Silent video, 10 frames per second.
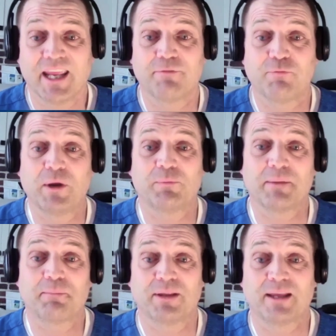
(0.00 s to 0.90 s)
If we
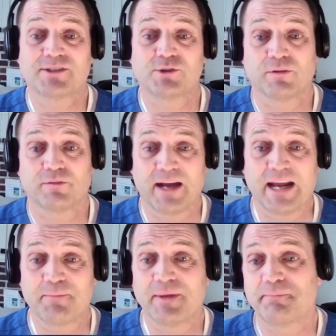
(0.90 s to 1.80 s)
replace your
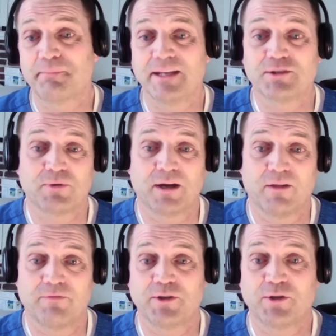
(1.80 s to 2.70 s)
vitamin
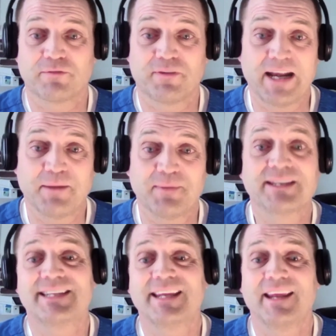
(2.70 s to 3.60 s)
B12 and your
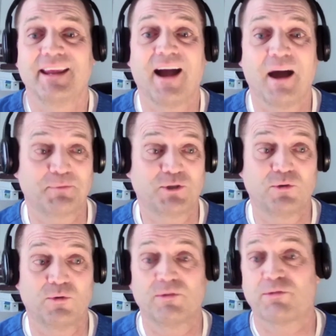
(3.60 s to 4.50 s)
vitamin D up
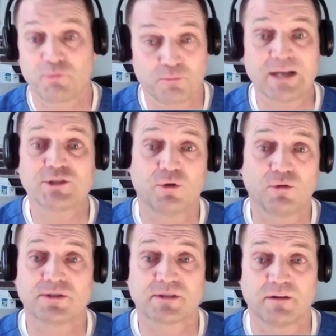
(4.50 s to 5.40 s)
to
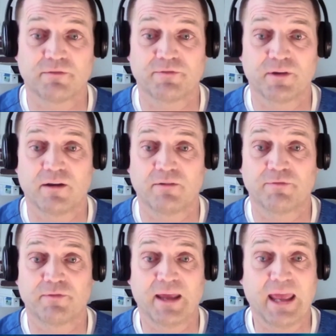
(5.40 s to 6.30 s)
thresholds
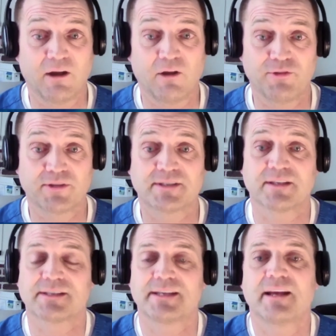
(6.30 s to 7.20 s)
of health and
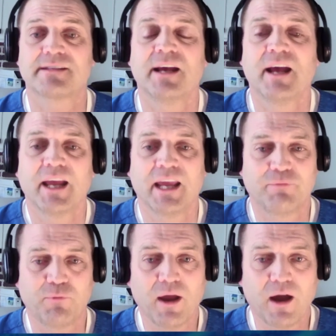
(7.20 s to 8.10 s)
success,
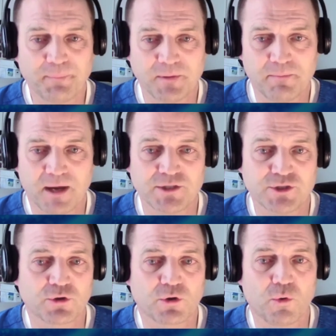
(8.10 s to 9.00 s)
if we
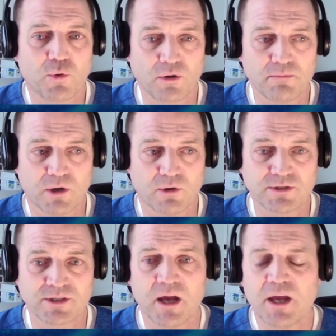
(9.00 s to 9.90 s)
optimized your
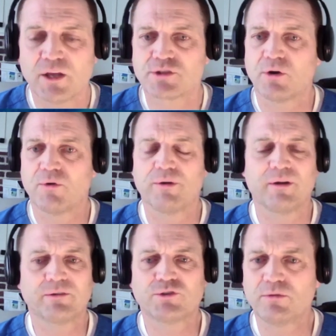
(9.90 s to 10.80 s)
hormones. So
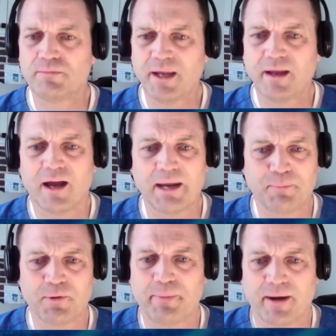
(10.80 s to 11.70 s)
to me,
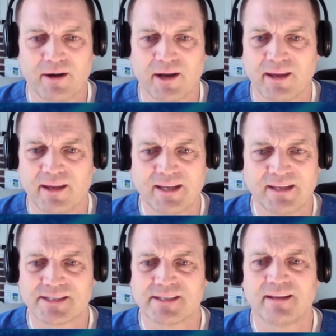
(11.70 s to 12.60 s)
hyperbaric
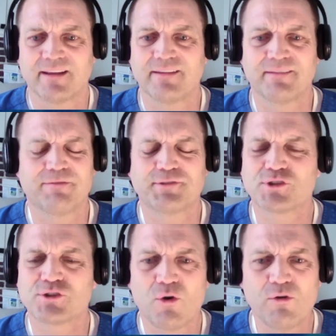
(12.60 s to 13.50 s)
is
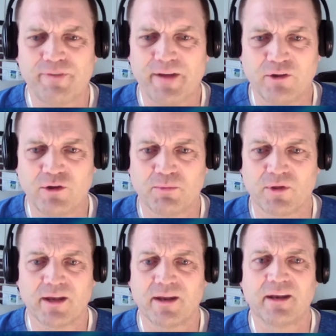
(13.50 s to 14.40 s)
so
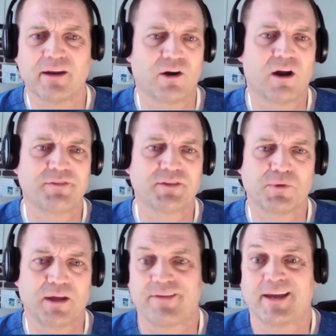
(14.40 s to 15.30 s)
valuable. And in our office,
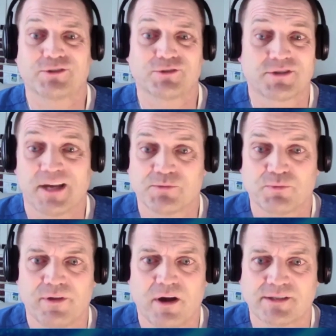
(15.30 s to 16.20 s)
we have exercise
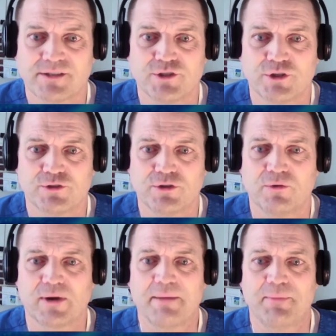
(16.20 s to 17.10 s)
with oxygen
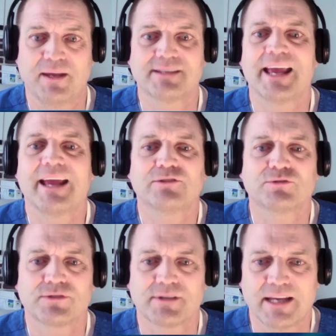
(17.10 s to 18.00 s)
too, right? Because
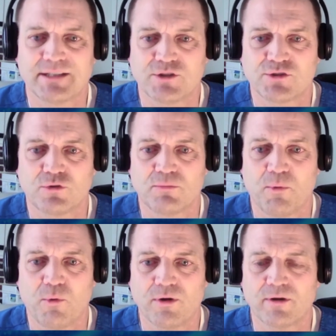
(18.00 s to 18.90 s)
exercise is so
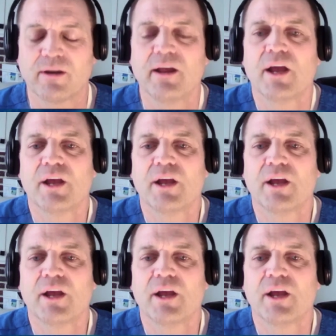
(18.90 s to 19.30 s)
important.